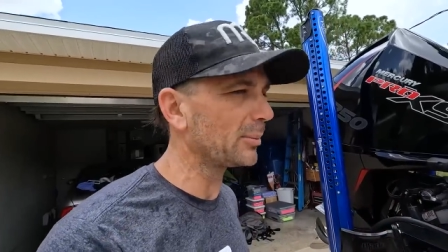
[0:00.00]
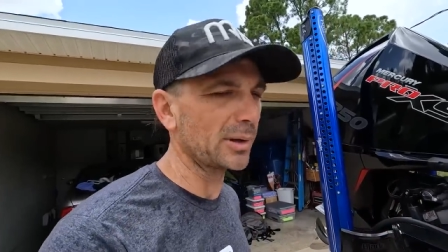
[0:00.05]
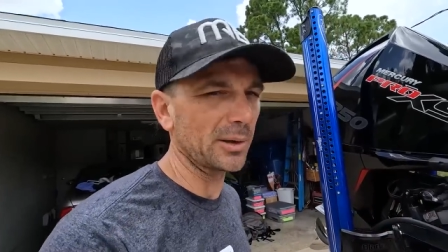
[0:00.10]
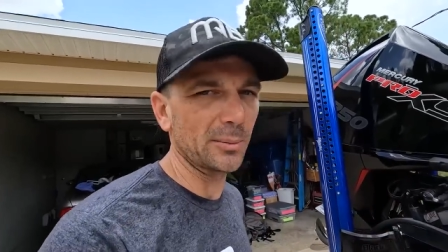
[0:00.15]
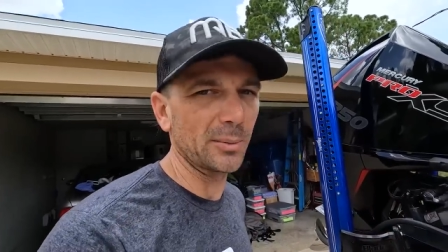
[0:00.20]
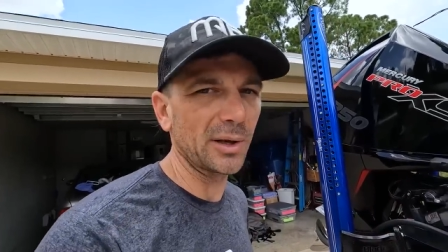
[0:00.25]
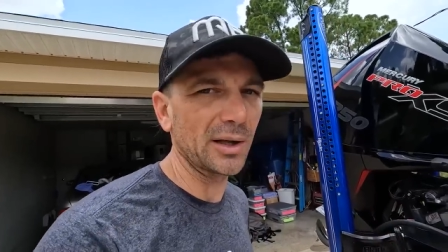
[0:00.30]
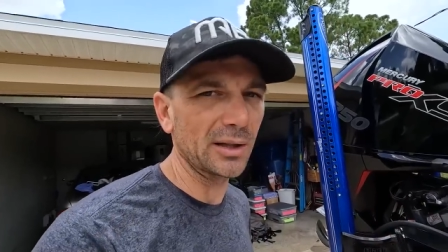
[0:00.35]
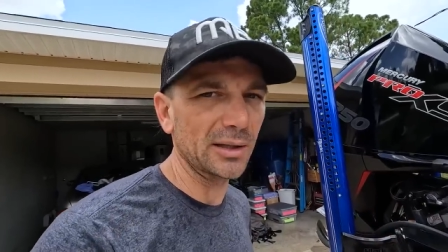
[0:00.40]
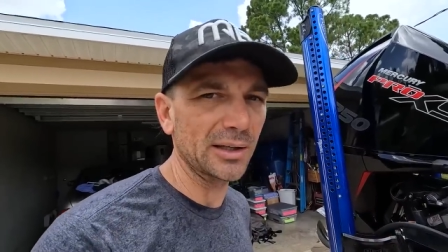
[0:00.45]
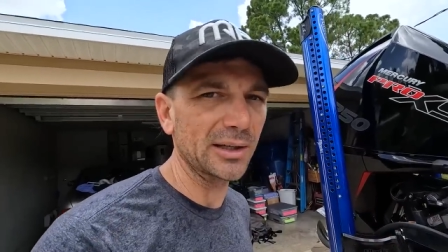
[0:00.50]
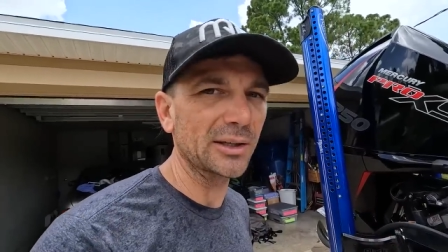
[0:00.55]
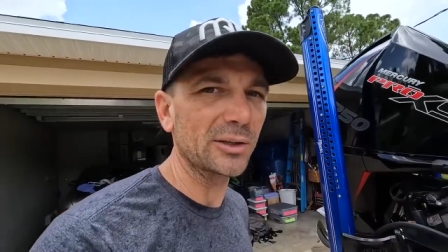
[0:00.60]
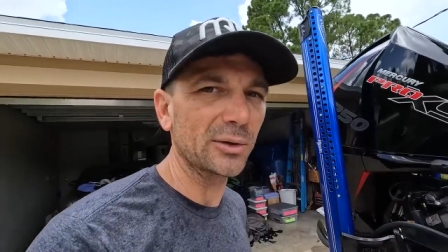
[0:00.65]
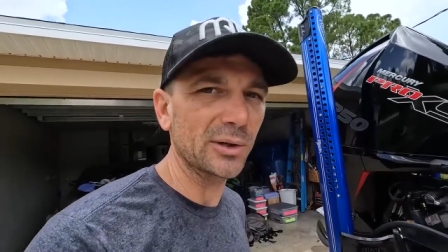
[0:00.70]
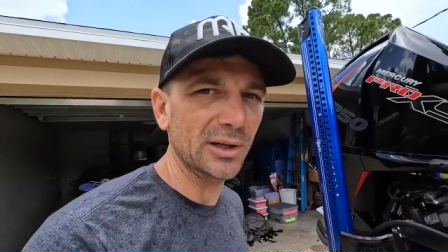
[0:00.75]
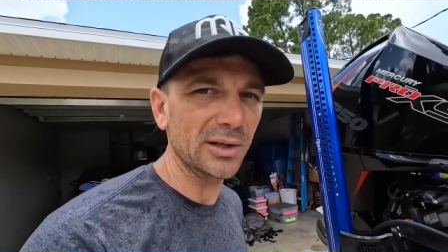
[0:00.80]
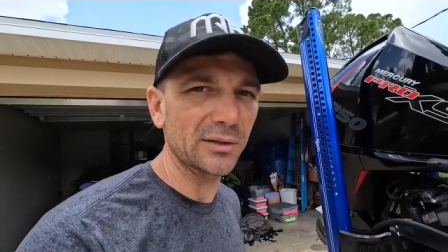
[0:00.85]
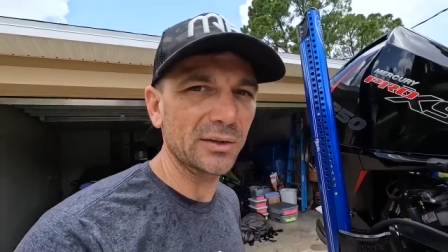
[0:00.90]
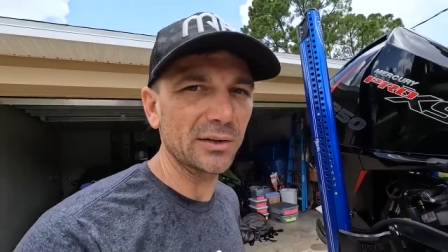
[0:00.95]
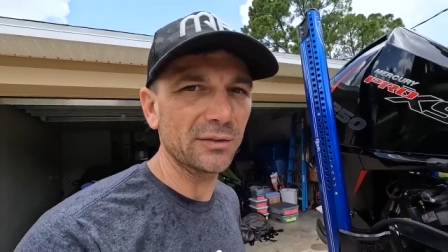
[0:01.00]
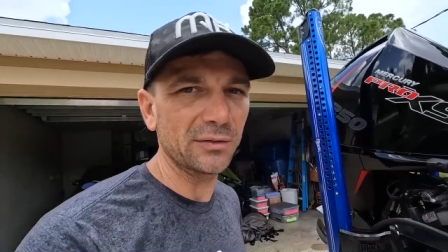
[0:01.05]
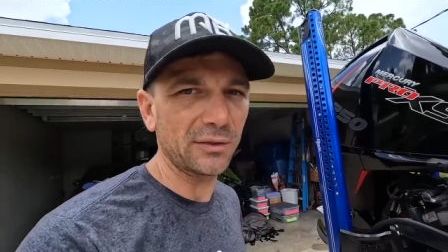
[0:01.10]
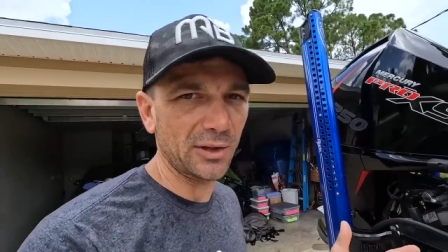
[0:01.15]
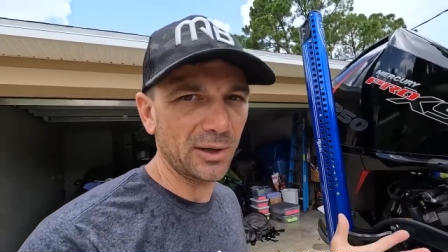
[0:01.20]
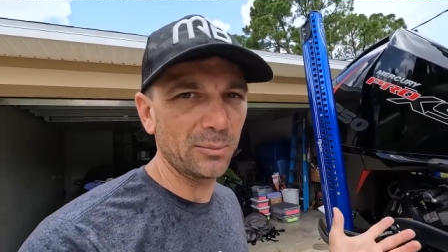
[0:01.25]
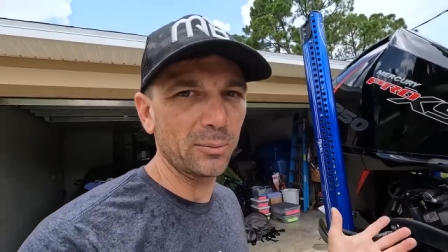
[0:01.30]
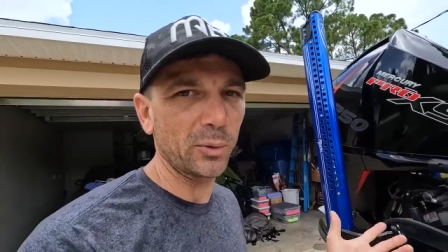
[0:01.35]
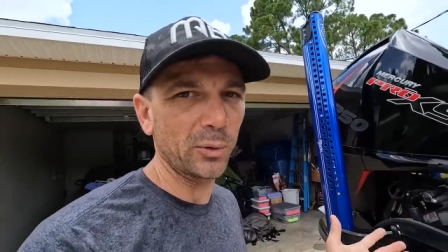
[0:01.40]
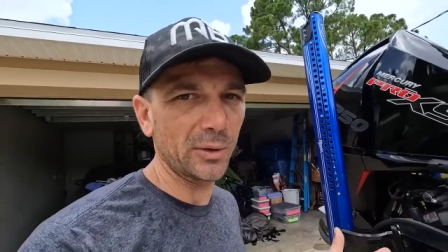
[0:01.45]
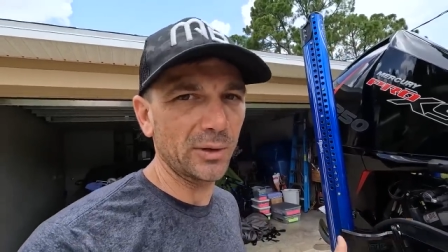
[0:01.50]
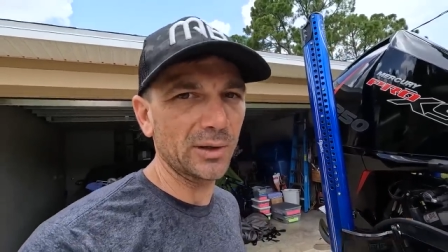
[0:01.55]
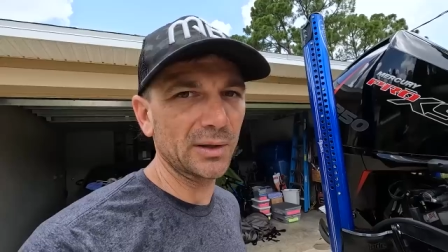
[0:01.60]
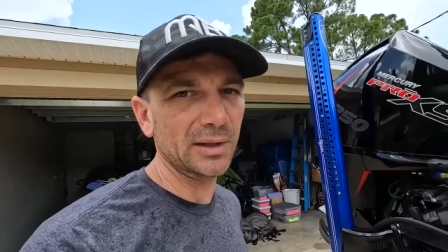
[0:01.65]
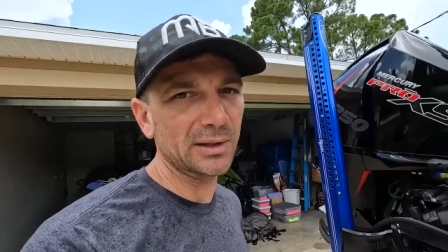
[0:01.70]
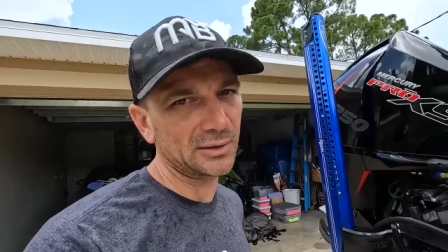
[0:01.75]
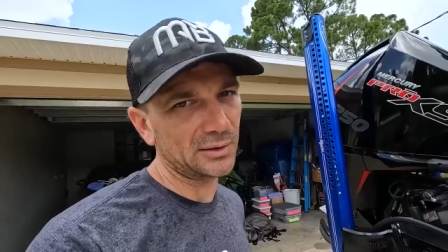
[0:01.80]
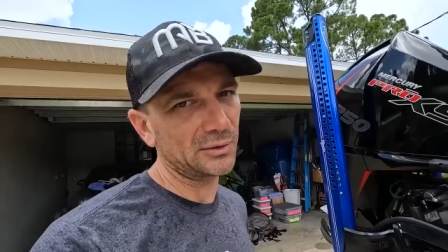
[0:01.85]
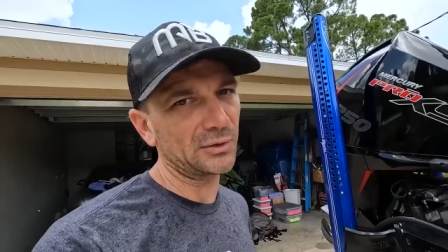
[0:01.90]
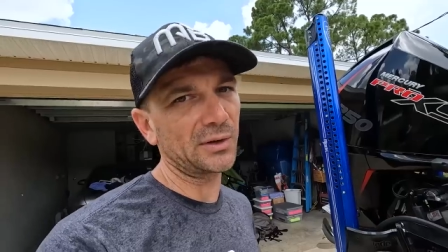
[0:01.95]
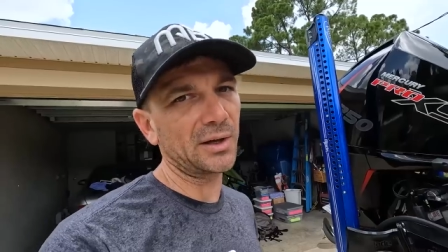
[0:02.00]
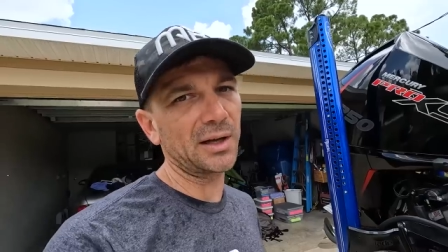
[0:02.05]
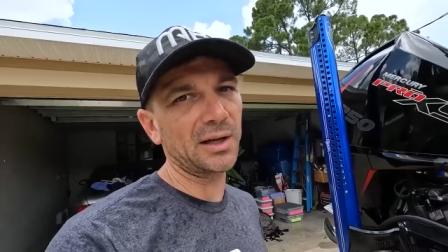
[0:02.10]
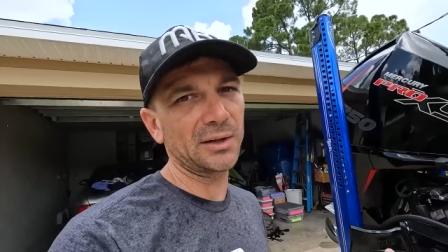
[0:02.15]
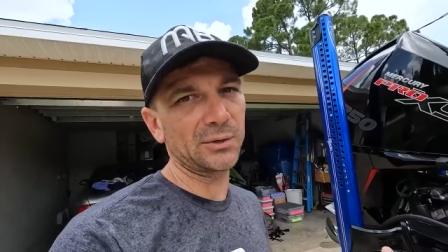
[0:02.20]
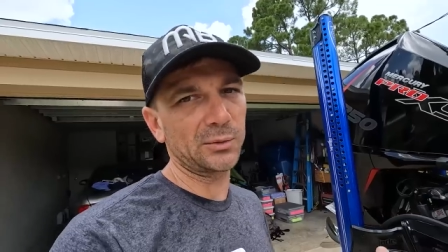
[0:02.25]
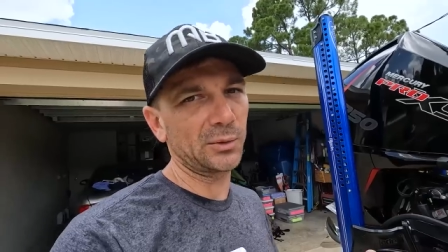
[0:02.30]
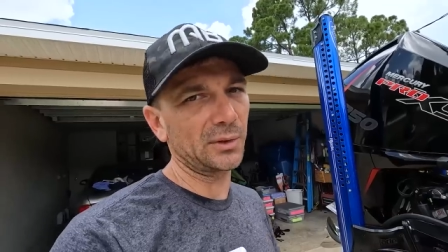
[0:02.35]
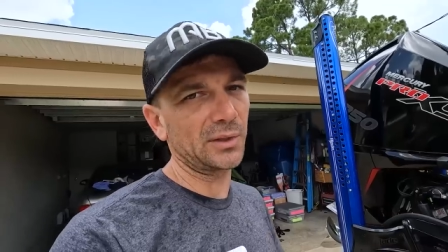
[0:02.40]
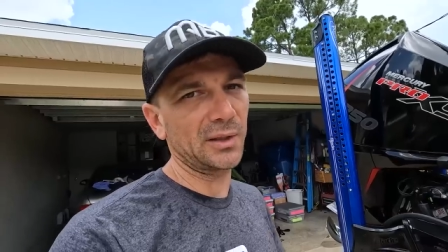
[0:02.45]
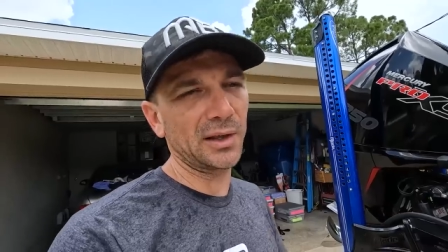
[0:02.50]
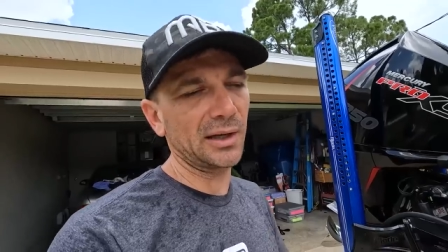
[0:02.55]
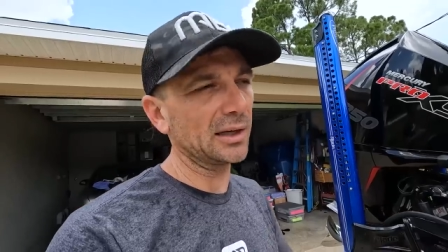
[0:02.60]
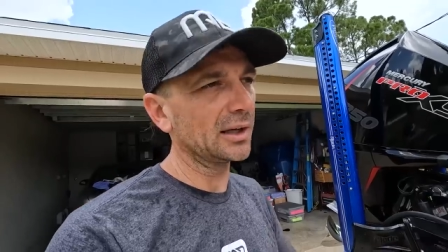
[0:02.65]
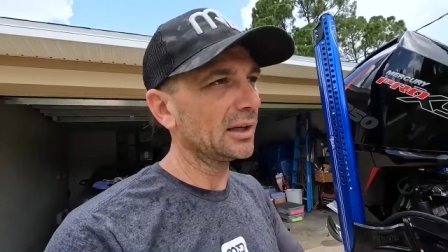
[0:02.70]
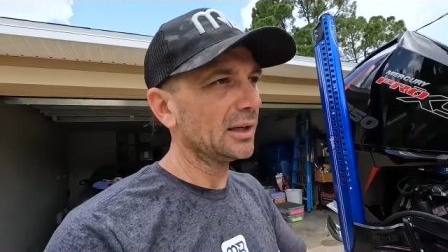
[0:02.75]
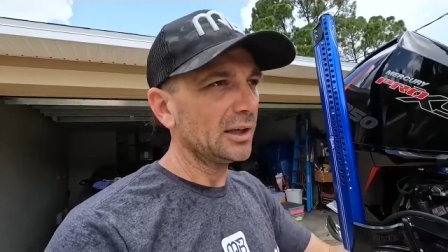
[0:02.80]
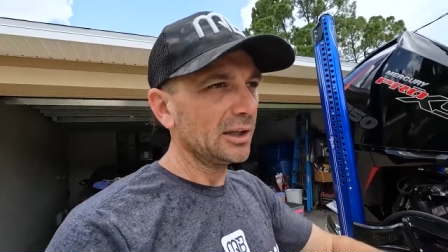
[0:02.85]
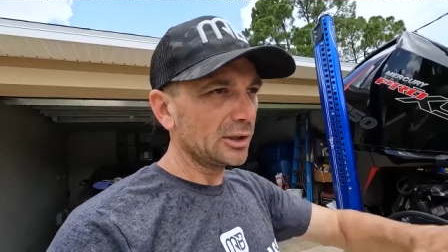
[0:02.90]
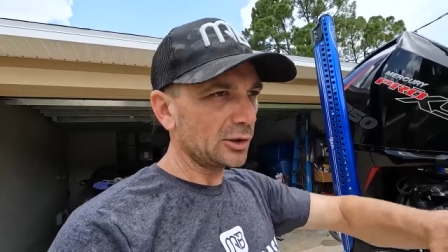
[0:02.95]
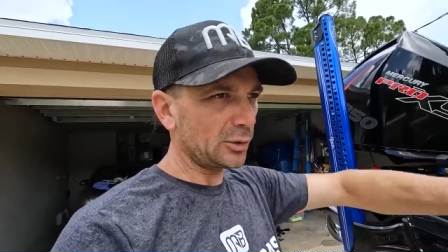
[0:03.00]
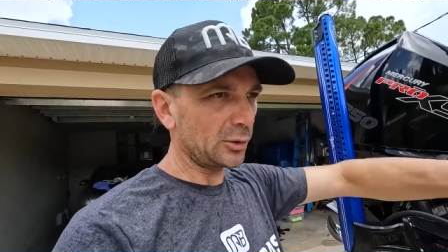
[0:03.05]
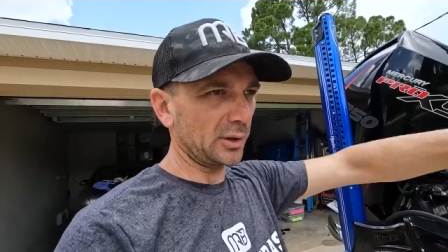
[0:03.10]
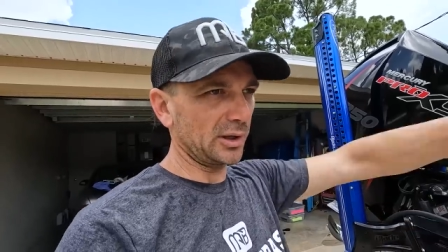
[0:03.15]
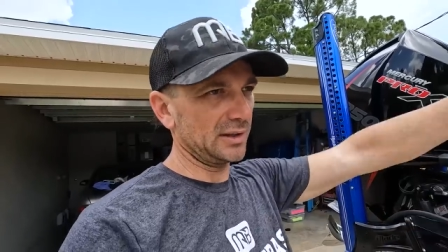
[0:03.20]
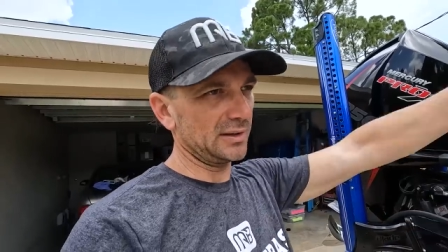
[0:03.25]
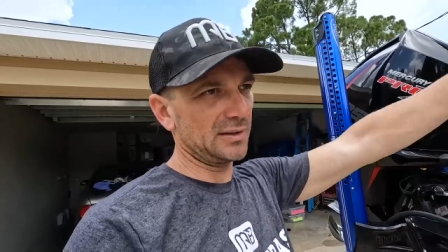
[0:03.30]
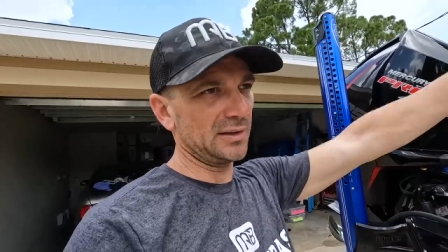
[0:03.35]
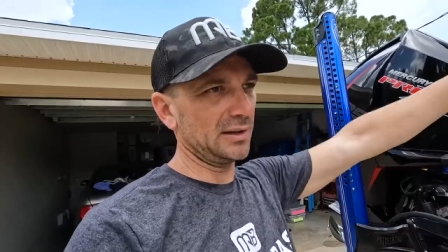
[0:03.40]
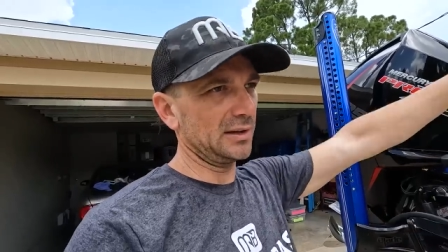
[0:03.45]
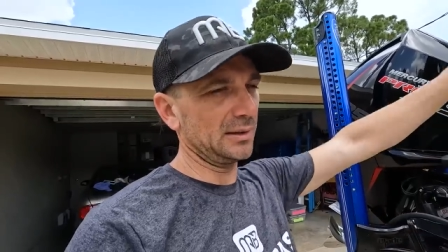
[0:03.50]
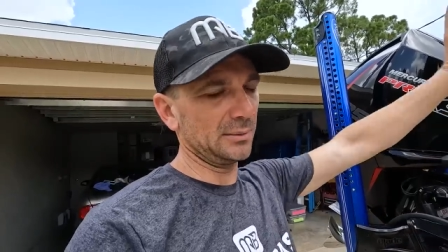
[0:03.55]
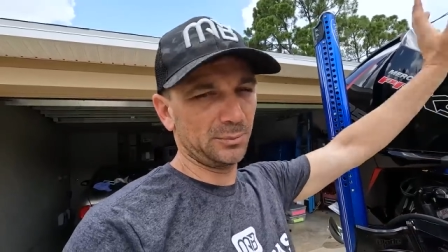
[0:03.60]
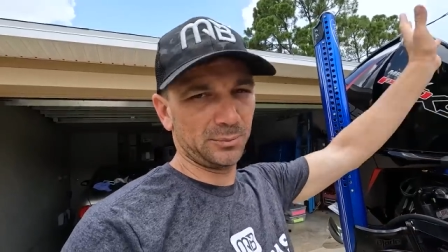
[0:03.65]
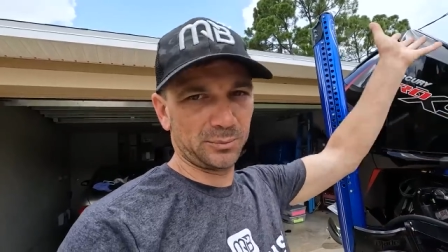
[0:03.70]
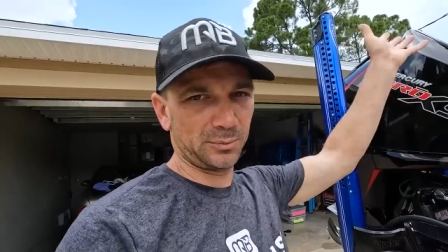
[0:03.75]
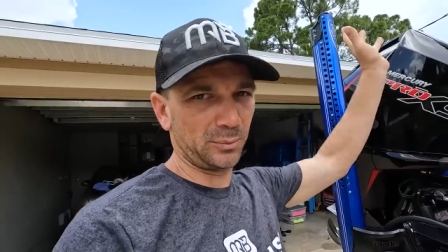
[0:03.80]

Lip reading: but I'm not like crazy flamboyant like those guys with like crazy,